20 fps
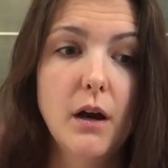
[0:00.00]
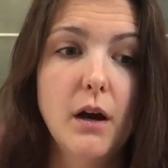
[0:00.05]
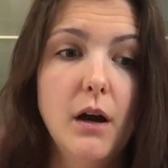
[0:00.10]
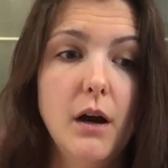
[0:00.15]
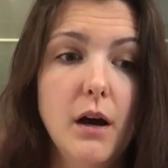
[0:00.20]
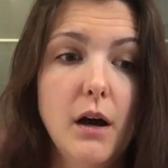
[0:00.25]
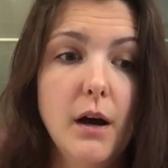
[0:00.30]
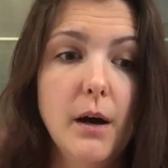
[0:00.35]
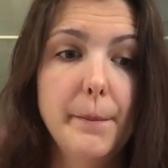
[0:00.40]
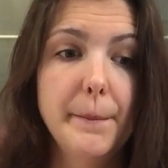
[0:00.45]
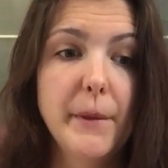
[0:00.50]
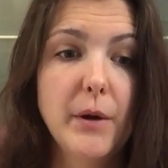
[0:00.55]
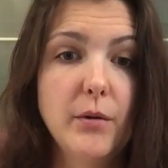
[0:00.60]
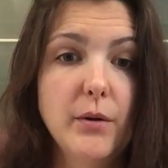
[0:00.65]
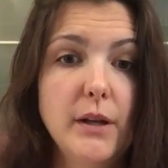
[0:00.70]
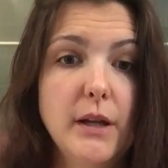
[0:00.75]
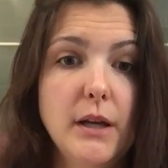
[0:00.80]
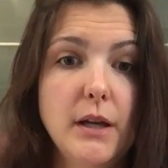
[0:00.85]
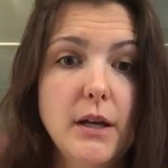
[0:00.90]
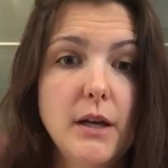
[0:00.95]
a
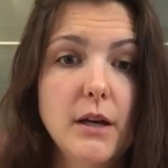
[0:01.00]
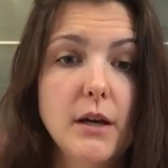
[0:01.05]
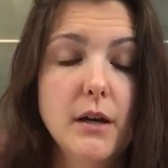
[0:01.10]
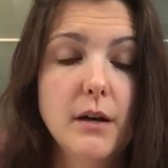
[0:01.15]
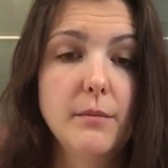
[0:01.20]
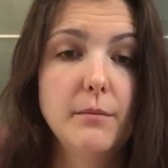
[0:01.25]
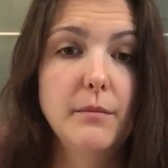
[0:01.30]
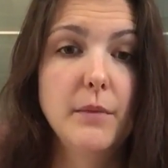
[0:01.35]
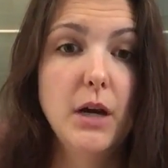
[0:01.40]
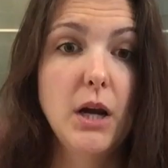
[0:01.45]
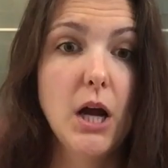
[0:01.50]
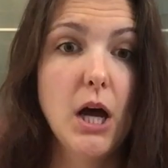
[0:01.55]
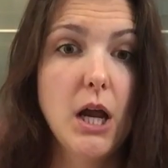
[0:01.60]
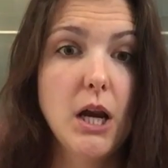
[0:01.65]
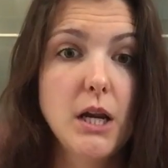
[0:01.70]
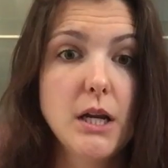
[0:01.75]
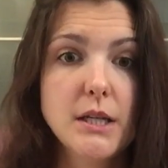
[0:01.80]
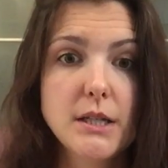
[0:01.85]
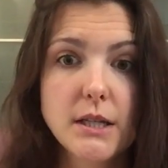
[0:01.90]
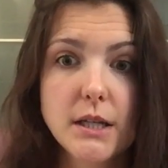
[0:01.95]
really
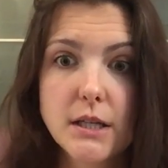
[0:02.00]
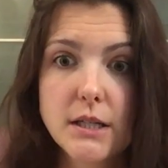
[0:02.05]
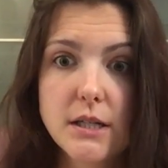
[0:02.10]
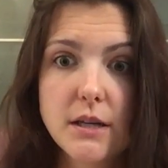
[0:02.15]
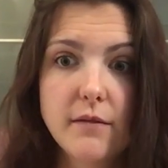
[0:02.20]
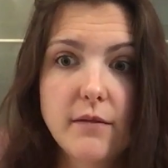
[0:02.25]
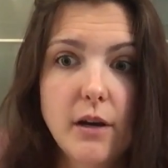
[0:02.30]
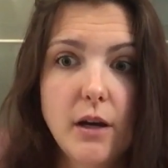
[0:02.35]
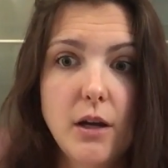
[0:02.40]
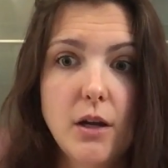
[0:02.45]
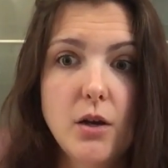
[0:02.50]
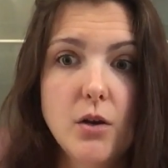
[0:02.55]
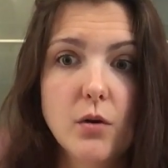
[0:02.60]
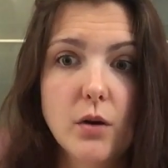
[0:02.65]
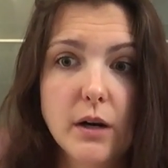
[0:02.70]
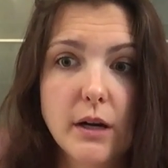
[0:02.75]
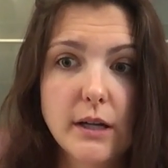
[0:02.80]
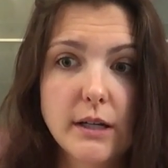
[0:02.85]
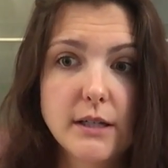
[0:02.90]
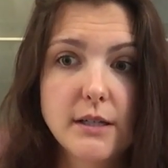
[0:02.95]
monotonous activity or
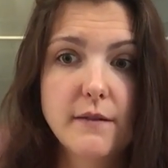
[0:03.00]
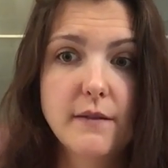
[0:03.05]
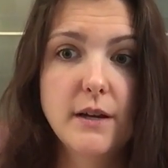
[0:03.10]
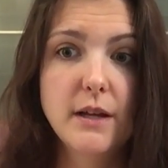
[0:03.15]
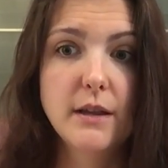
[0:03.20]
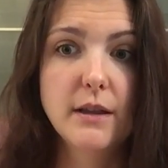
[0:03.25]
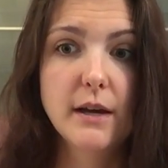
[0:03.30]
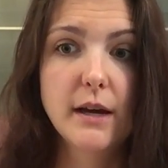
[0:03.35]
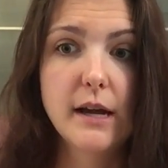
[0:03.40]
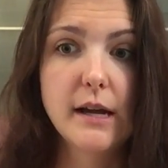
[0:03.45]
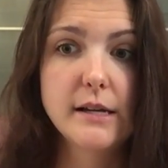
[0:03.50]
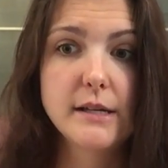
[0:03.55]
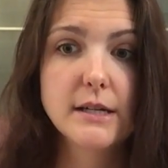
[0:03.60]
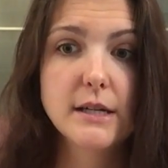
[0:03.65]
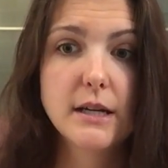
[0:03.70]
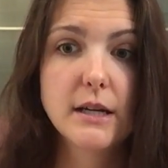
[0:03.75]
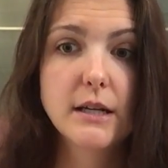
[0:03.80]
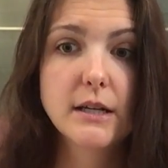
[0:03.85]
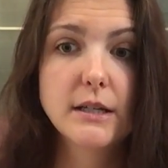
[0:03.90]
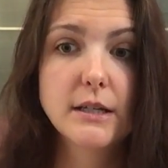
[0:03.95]
an activity that
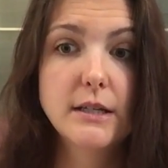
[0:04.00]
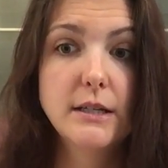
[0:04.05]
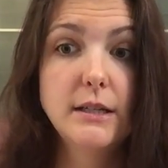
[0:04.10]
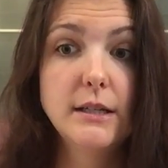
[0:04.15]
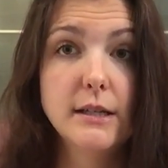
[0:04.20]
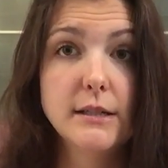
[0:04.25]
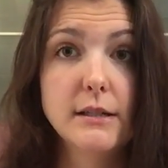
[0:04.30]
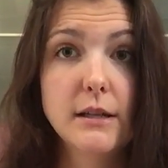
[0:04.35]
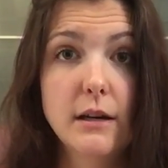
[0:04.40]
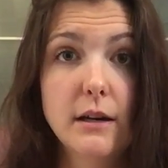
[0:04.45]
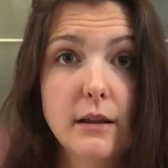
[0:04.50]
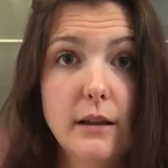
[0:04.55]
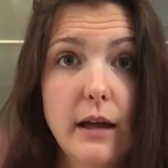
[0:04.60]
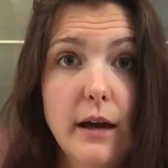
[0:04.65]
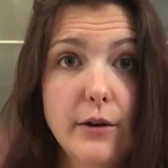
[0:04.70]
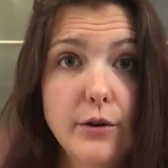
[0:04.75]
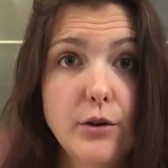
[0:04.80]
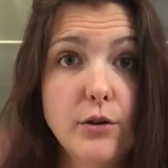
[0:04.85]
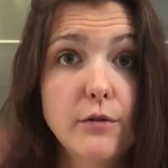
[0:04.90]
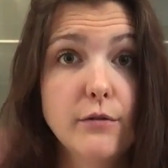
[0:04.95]
doesn't
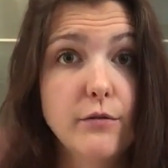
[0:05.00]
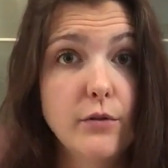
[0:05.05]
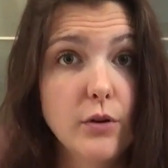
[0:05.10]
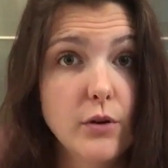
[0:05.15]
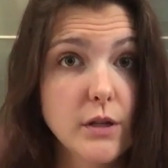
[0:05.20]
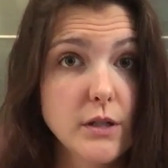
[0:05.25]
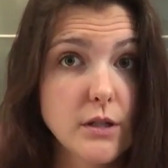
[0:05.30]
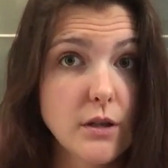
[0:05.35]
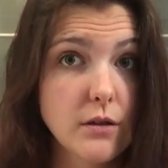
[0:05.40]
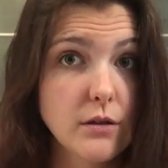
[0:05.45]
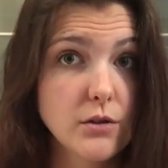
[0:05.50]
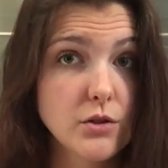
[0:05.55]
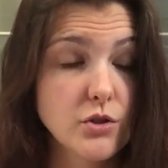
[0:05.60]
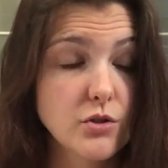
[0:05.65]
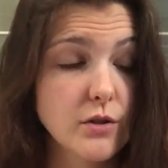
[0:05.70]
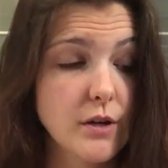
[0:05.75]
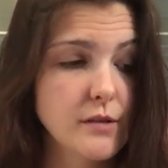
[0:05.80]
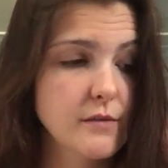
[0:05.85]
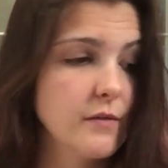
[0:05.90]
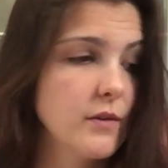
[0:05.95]
allow you to focus on those
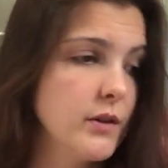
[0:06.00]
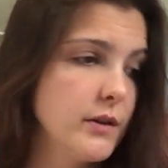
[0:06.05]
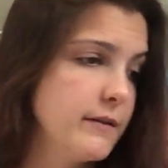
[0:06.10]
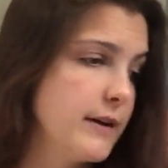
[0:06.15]
stressful